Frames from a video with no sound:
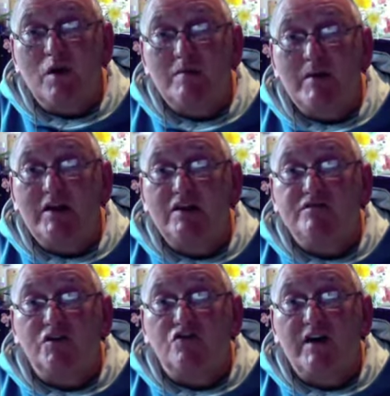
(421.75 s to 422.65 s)
why many
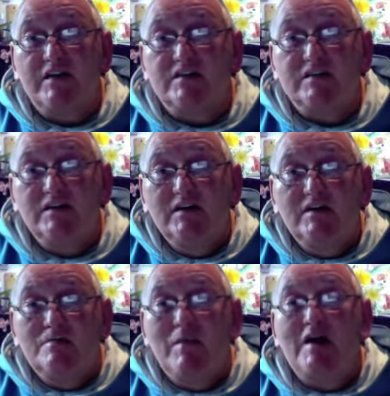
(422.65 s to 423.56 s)
of the great
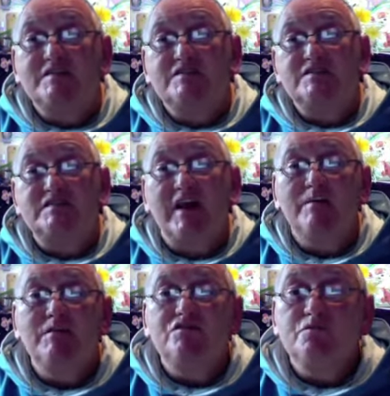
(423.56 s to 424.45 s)
masters
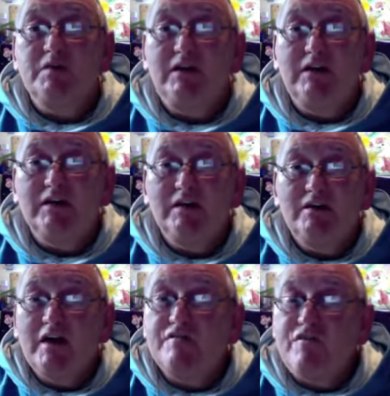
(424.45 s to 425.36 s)
came into being,
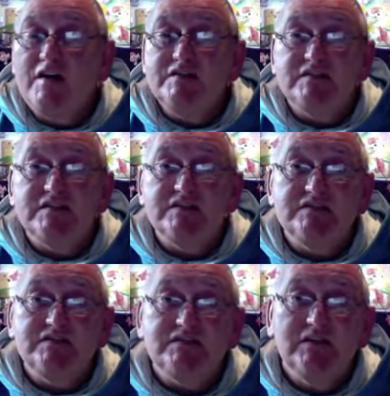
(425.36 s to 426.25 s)
like
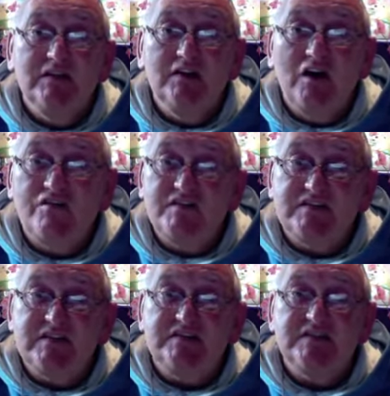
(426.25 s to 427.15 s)
Francis of
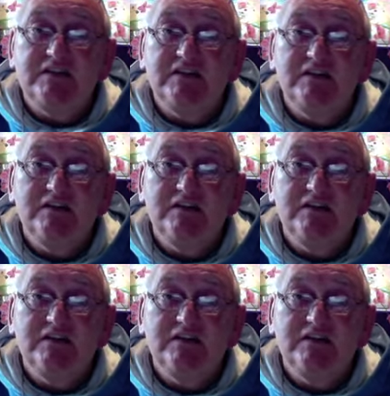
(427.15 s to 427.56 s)
Assisi.